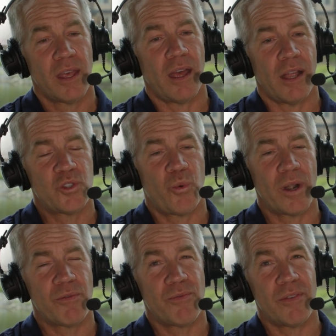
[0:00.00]
uh,
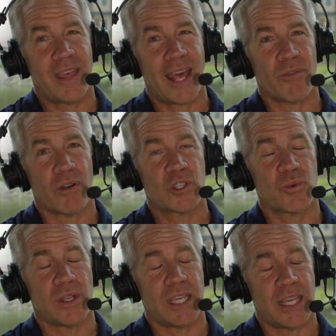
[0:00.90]
25th
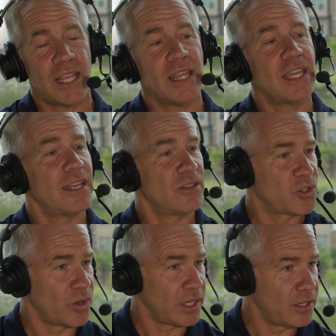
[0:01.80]
anniversary in the
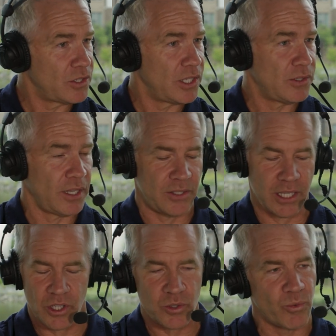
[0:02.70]
industry. And she
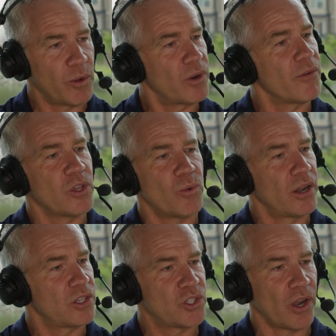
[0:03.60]
said, just write whatever you
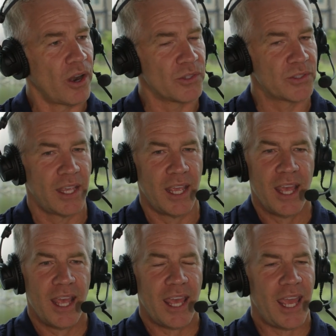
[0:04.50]
want to Charles.
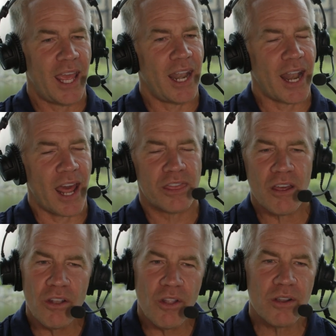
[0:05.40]
And I
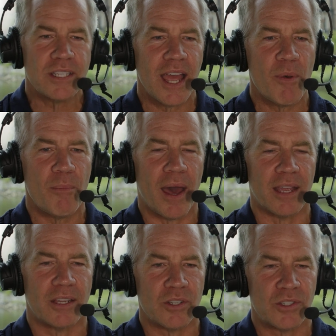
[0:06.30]
thought a long time about
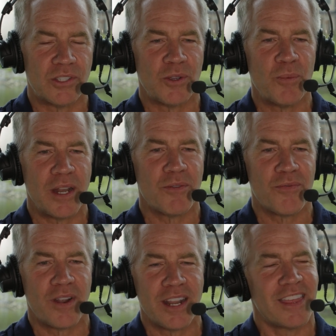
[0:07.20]
it because there's so many
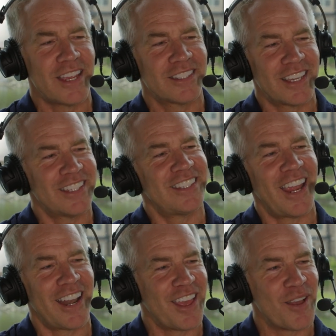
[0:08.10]
funny things I could
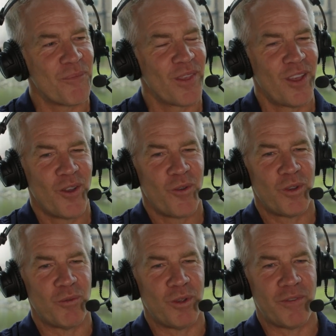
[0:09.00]
say to him.
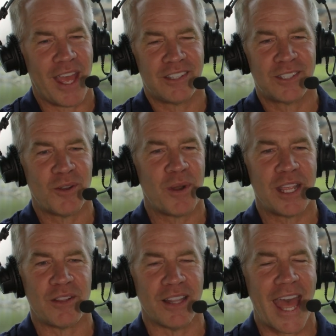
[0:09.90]
We, we've had so
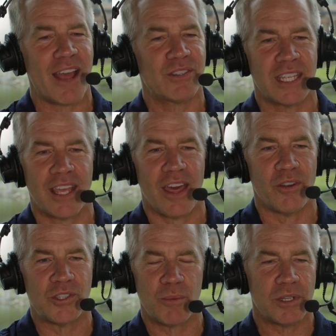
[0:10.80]
many laughs
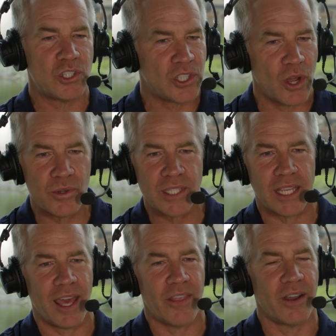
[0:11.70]
together and so many shows
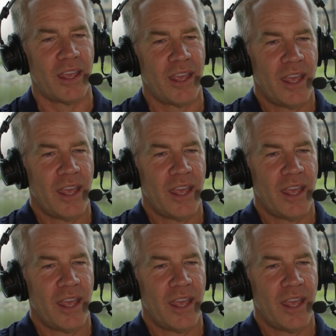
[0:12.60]
together.